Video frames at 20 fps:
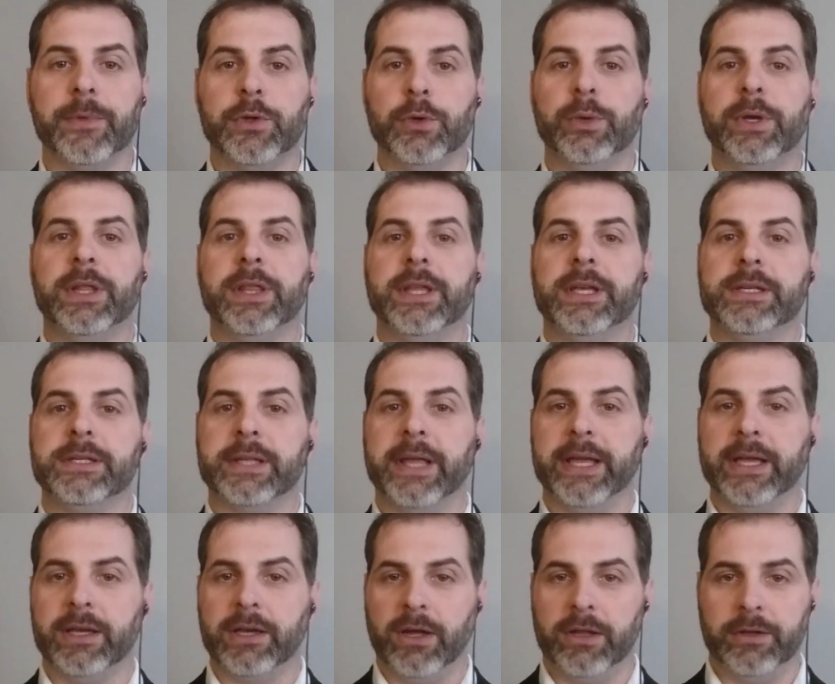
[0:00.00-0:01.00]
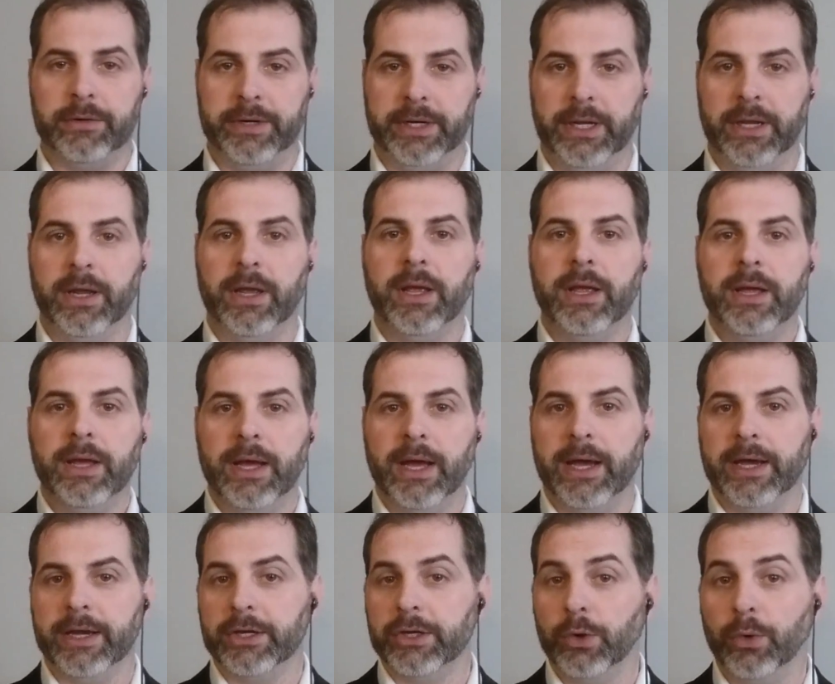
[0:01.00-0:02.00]
Doing things like coloring,
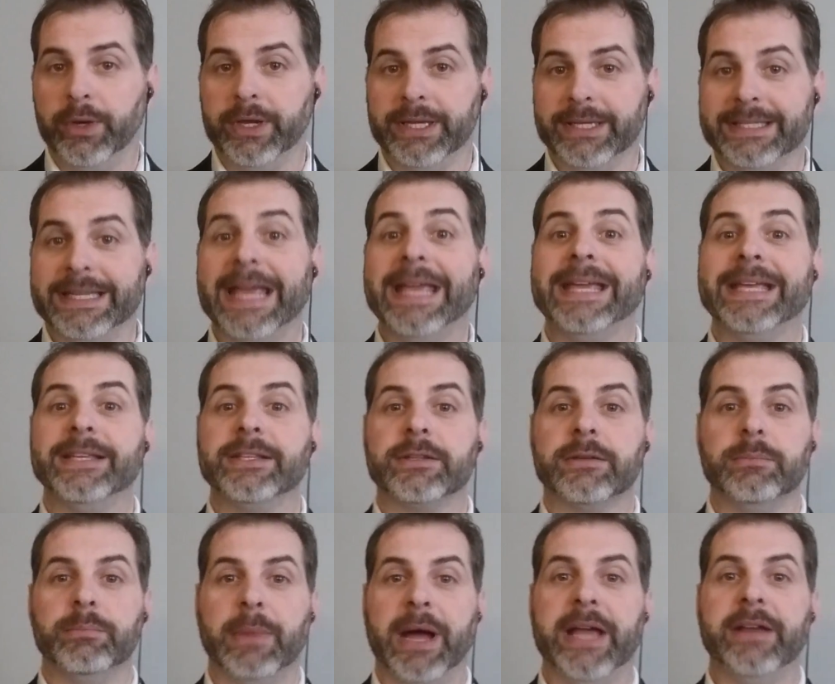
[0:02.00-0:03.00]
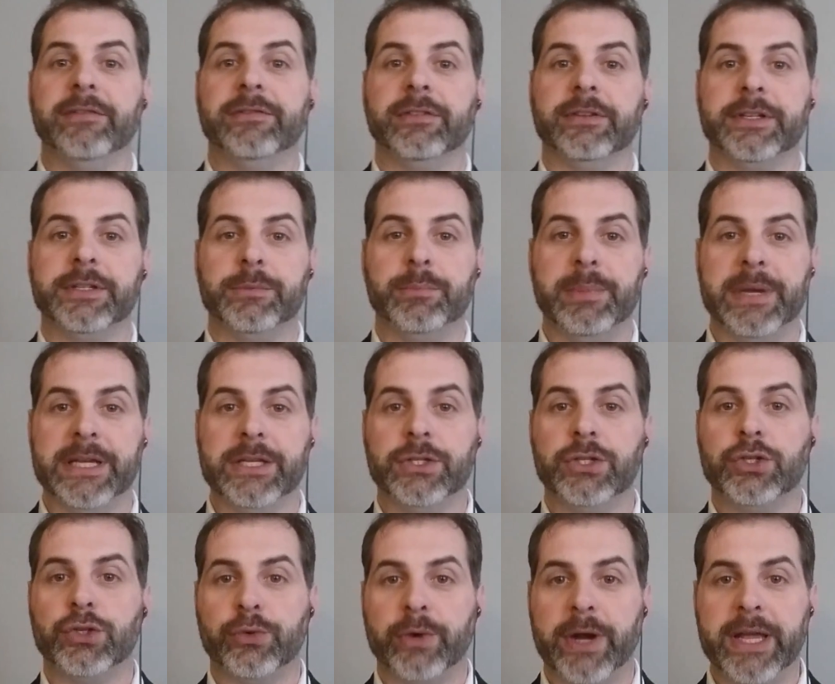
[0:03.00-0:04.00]
going and taking some
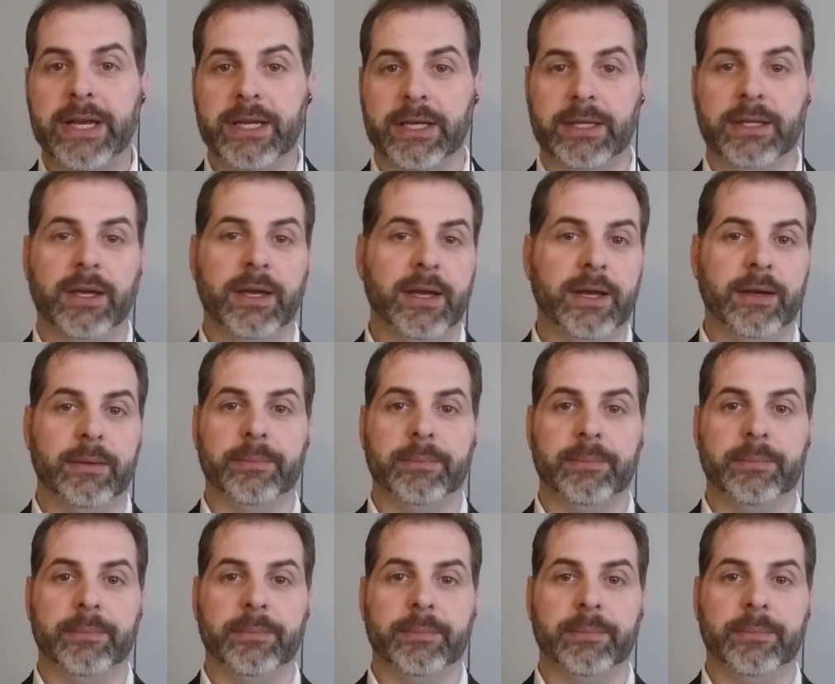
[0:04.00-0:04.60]
mindfulness-based training,